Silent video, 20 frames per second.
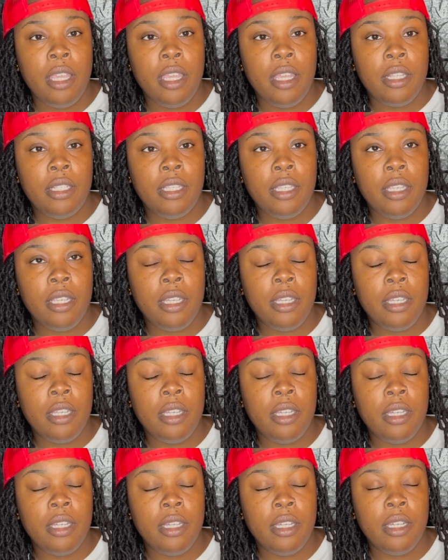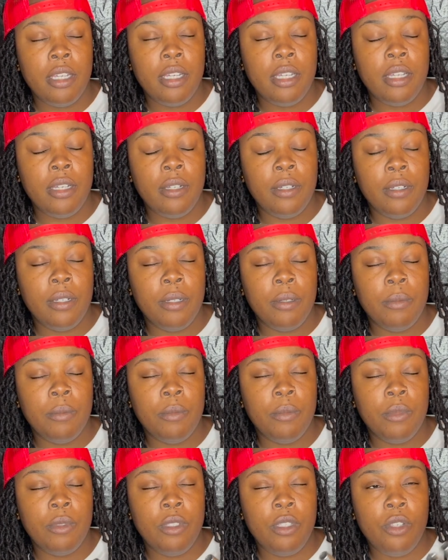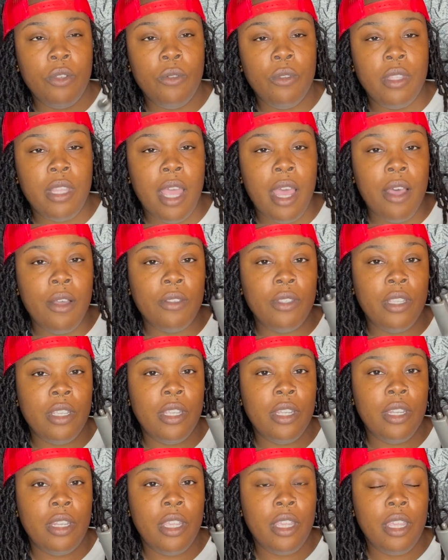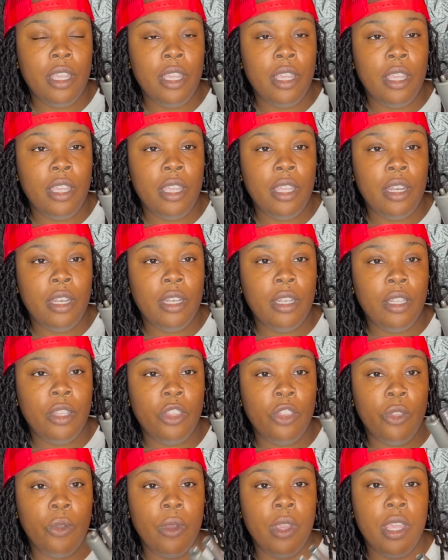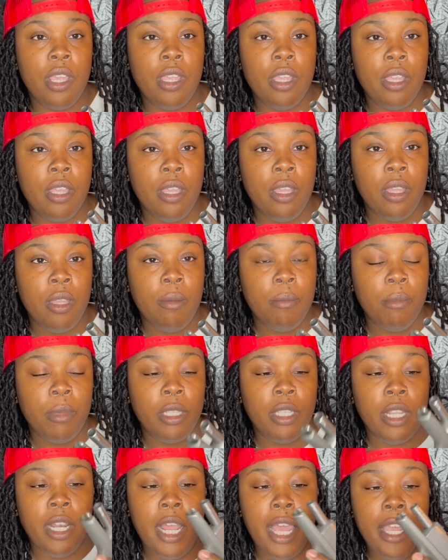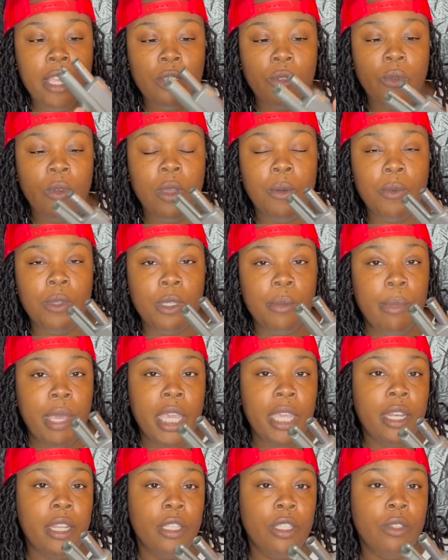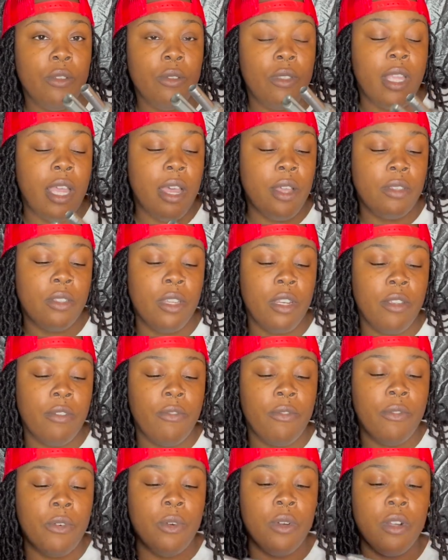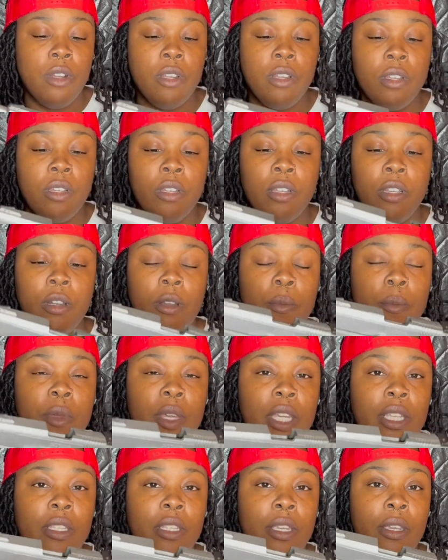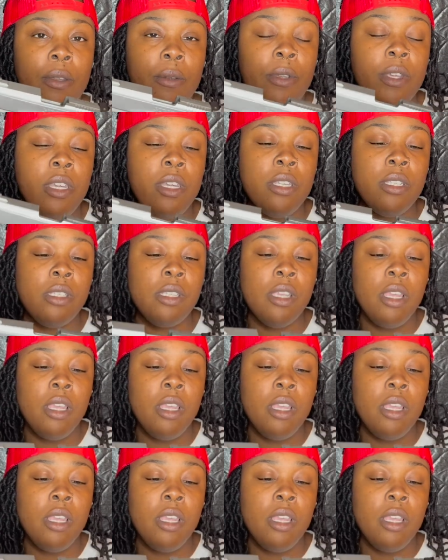to 2003, but the last one was made in 2004 of the P series.